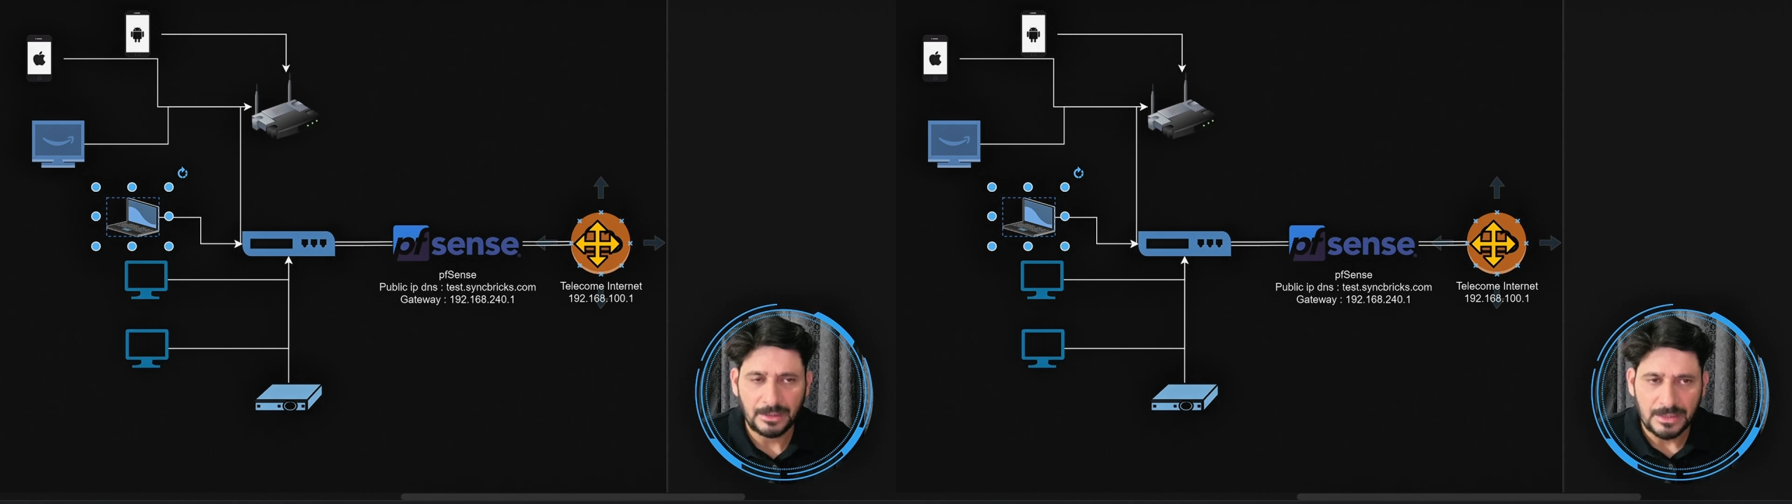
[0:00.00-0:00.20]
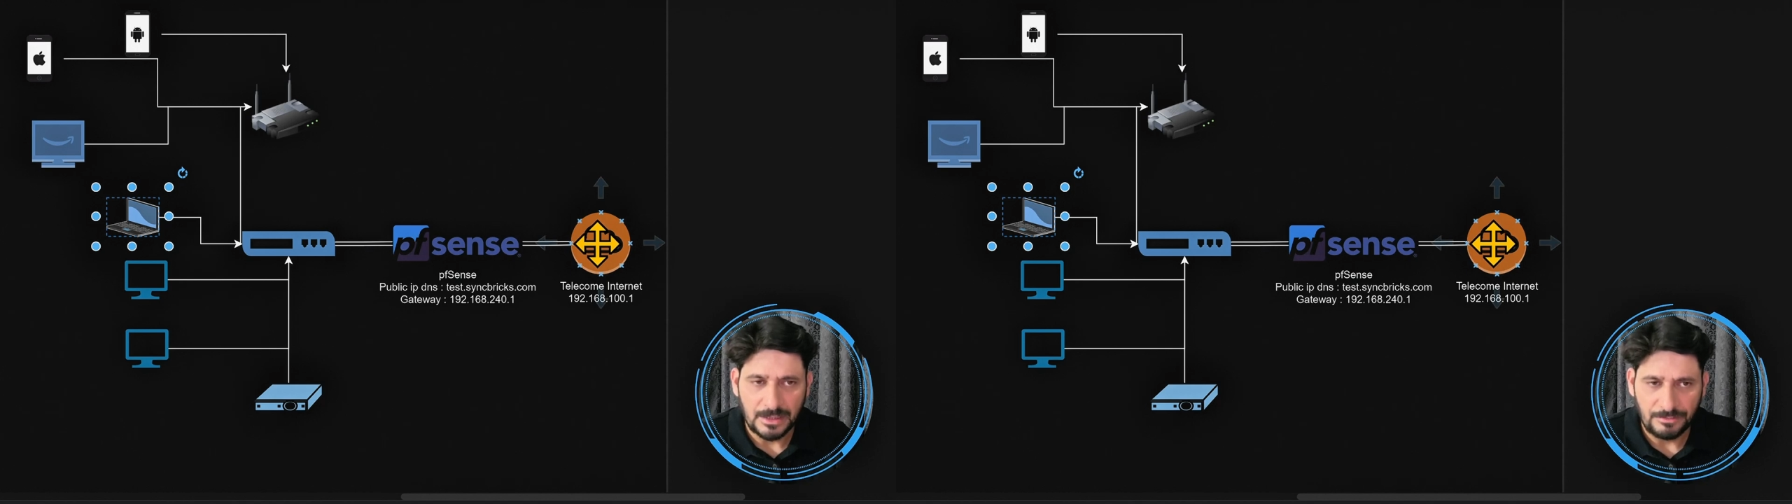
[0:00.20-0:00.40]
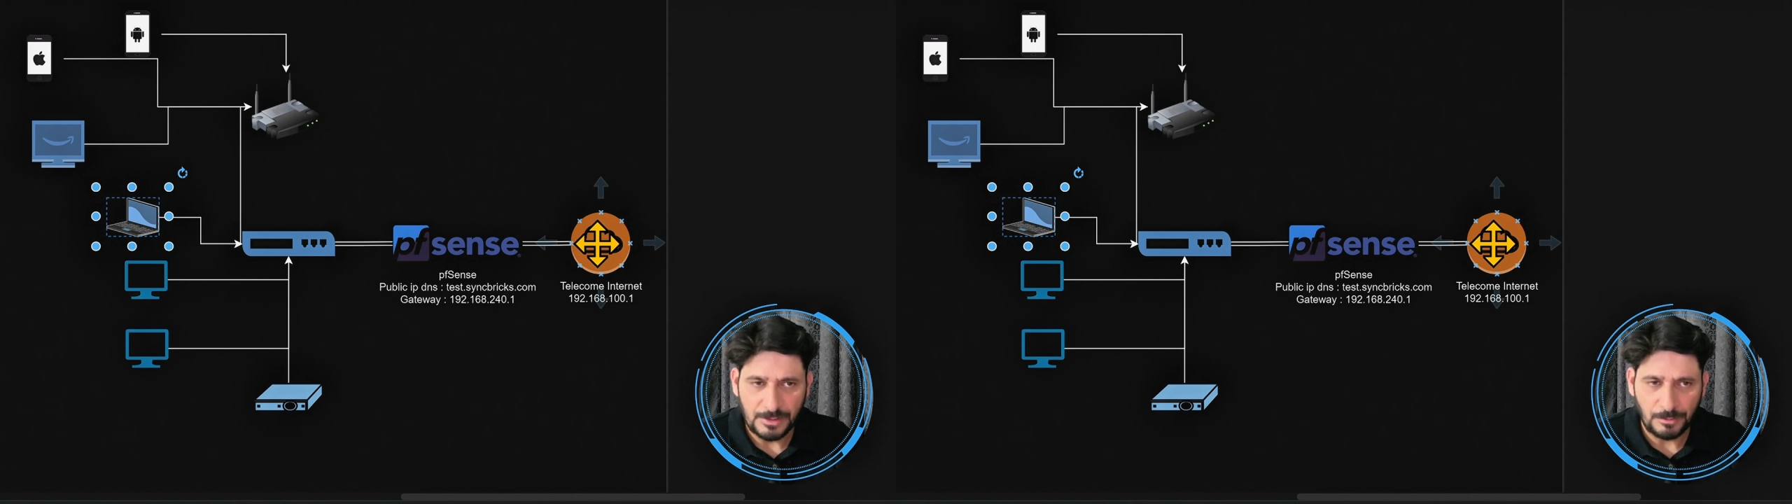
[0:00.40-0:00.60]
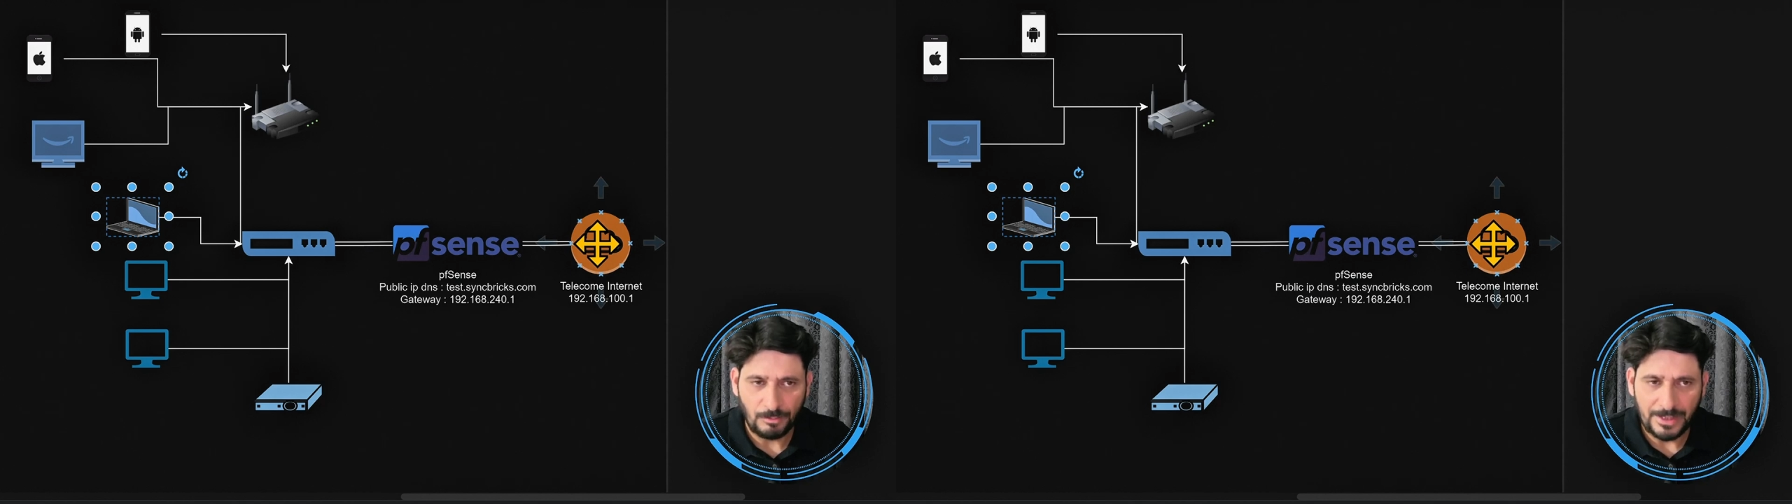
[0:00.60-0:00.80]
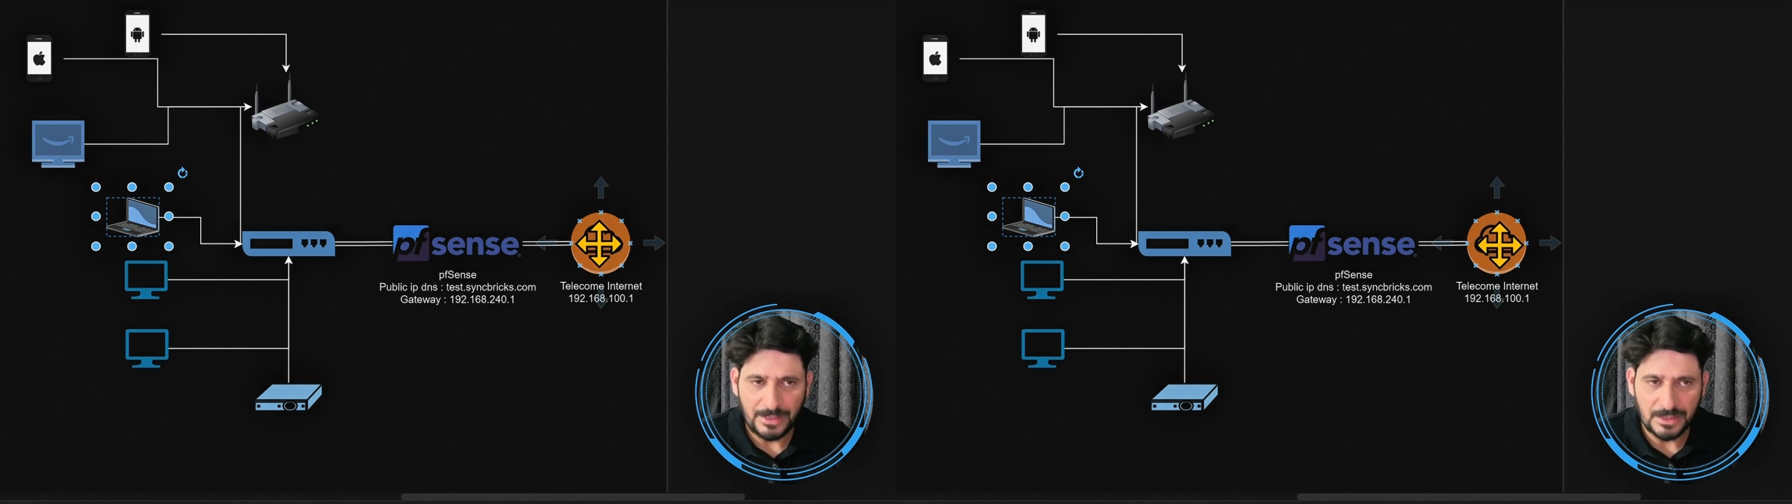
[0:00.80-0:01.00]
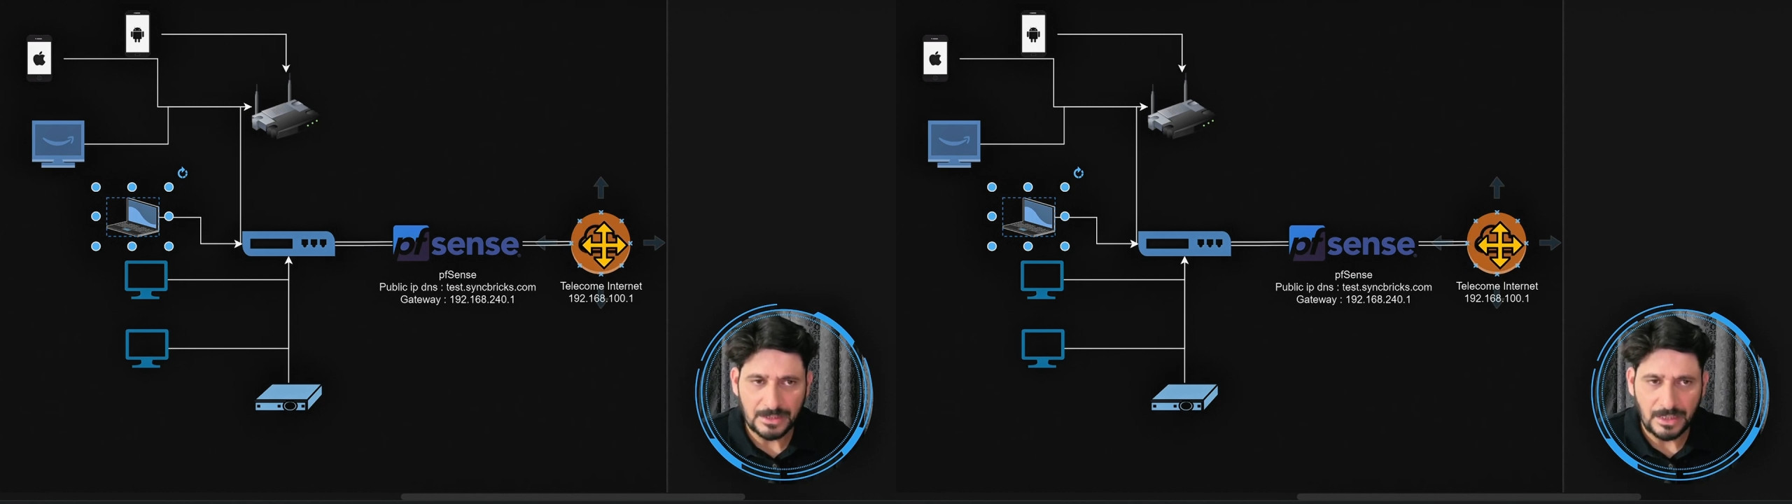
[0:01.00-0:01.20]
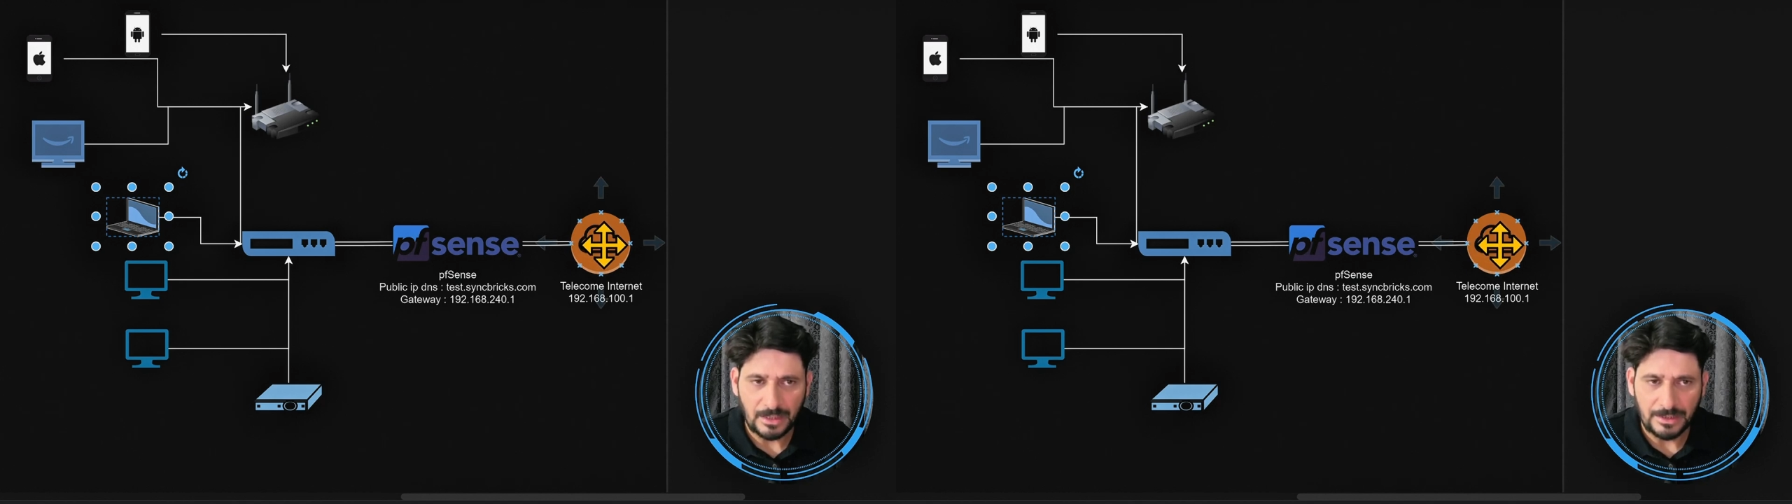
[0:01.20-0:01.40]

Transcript: service provider's